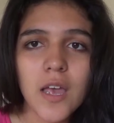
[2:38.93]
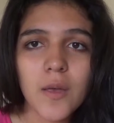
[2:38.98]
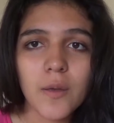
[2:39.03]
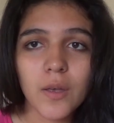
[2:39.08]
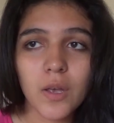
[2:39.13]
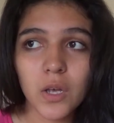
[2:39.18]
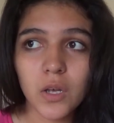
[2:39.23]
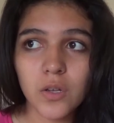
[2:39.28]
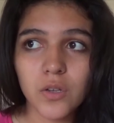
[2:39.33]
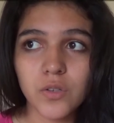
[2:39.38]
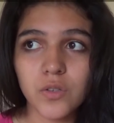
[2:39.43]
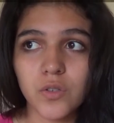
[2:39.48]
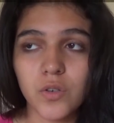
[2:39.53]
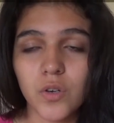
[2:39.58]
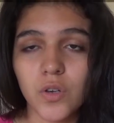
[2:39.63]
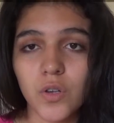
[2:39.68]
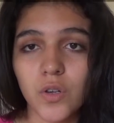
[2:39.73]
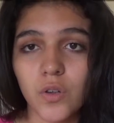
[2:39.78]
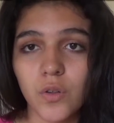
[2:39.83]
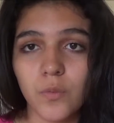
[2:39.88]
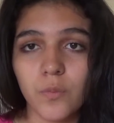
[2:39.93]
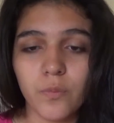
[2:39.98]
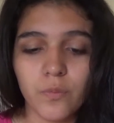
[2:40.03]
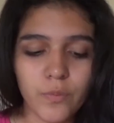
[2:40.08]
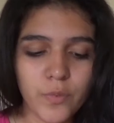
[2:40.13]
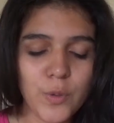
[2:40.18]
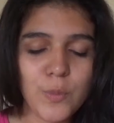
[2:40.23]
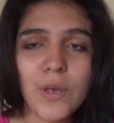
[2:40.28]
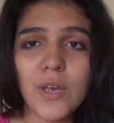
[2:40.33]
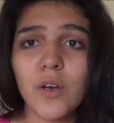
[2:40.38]
because you
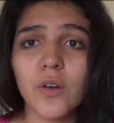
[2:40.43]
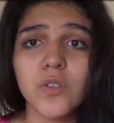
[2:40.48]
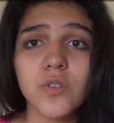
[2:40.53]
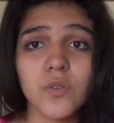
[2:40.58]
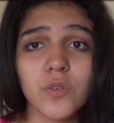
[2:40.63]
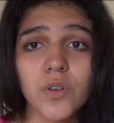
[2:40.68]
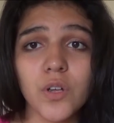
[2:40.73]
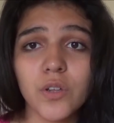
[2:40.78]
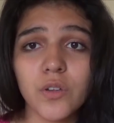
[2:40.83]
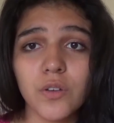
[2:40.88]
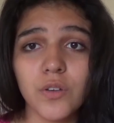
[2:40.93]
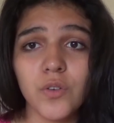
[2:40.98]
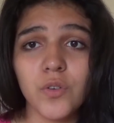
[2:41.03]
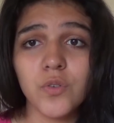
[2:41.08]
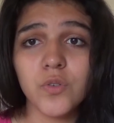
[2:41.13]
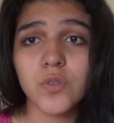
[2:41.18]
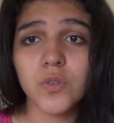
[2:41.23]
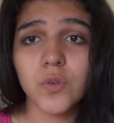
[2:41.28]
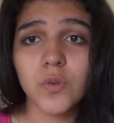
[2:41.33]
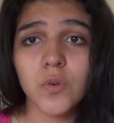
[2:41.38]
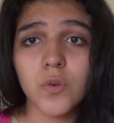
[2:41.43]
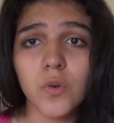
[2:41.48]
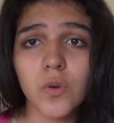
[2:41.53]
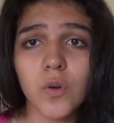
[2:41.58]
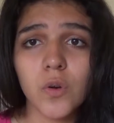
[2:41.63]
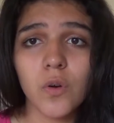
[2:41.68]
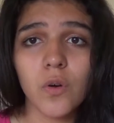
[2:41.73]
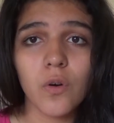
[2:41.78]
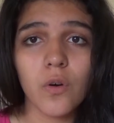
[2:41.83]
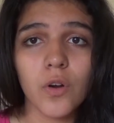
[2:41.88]
may go to a new
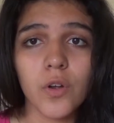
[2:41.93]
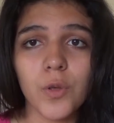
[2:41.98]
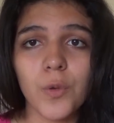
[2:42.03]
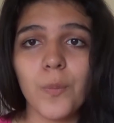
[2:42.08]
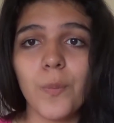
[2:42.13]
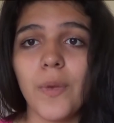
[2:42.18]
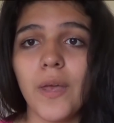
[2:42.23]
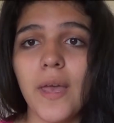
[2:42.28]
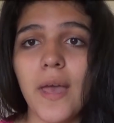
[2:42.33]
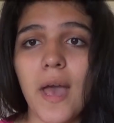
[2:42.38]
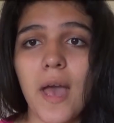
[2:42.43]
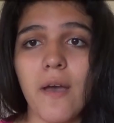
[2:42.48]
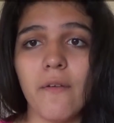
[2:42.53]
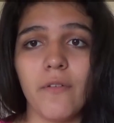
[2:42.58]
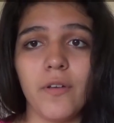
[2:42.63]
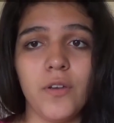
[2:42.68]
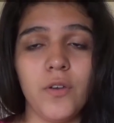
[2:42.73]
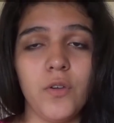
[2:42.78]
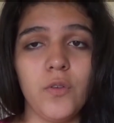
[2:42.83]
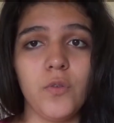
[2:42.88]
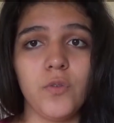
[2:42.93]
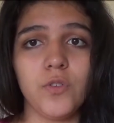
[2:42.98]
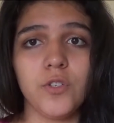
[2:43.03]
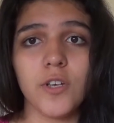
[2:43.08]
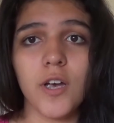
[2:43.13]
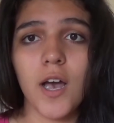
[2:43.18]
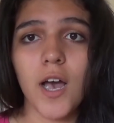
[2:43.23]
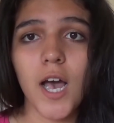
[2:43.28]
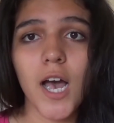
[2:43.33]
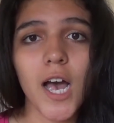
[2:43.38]
school, or you may have a new
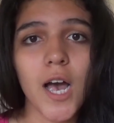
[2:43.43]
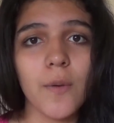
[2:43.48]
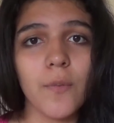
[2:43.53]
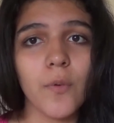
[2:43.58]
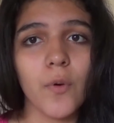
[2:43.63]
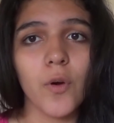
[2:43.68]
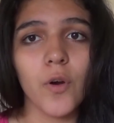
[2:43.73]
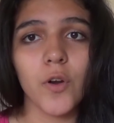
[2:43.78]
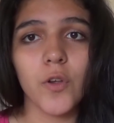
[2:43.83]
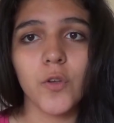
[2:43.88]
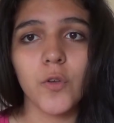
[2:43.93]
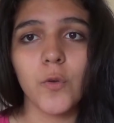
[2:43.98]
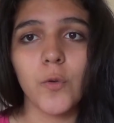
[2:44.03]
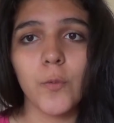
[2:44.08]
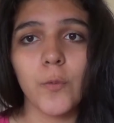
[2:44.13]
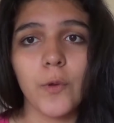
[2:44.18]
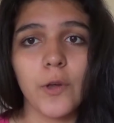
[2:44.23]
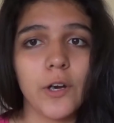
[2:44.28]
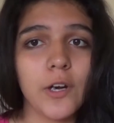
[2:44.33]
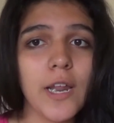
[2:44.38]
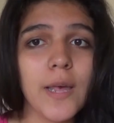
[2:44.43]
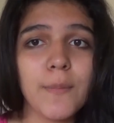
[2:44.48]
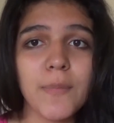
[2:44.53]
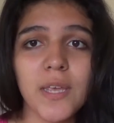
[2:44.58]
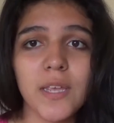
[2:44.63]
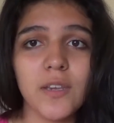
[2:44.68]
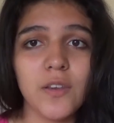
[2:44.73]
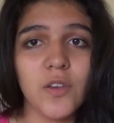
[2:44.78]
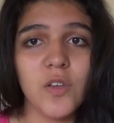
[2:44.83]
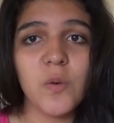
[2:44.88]
job, or you're gonna
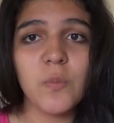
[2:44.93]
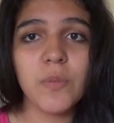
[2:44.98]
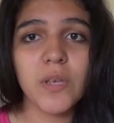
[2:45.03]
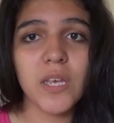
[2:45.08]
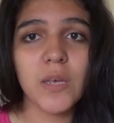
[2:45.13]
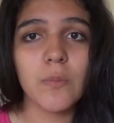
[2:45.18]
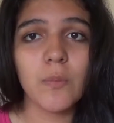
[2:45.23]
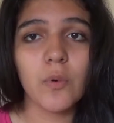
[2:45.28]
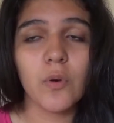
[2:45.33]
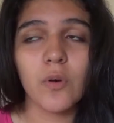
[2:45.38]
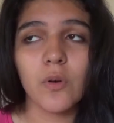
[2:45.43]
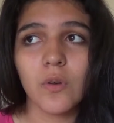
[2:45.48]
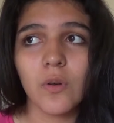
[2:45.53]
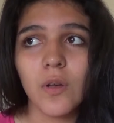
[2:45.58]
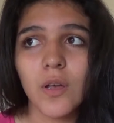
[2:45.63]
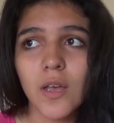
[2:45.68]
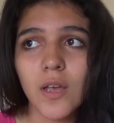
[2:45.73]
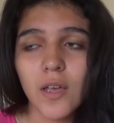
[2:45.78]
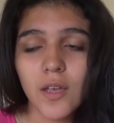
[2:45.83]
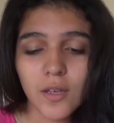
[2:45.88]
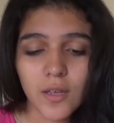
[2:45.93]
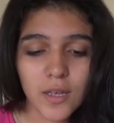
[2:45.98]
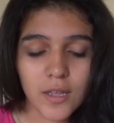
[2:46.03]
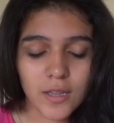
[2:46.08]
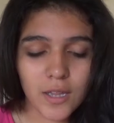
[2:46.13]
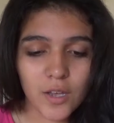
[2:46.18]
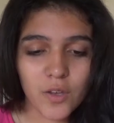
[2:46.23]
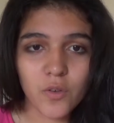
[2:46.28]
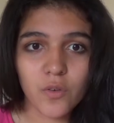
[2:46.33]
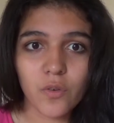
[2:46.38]
meet new people
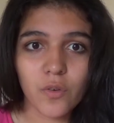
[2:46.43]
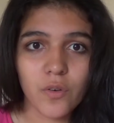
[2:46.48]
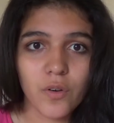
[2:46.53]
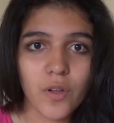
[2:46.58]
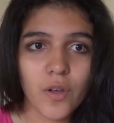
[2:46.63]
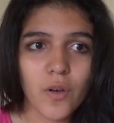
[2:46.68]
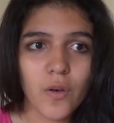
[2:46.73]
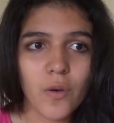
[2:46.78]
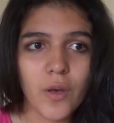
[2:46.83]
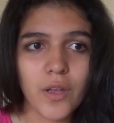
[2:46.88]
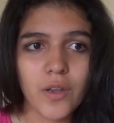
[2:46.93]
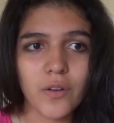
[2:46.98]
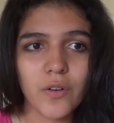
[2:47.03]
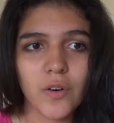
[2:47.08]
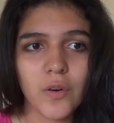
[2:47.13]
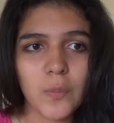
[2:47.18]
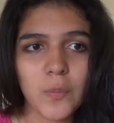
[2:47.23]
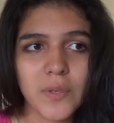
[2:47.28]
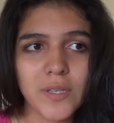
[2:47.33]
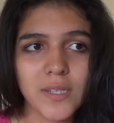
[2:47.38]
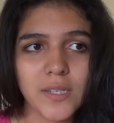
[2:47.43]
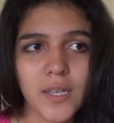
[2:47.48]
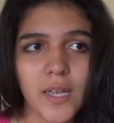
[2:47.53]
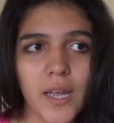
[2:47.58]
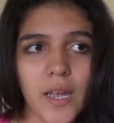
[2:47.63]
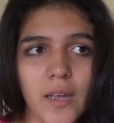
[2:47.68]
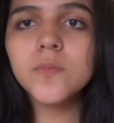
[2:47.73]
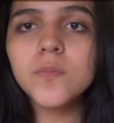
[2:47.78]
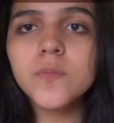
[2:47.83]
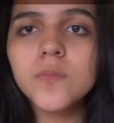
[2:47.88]
that you don't know, and you're gonna be
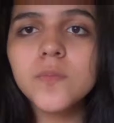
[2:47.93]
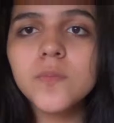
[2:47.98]
scared.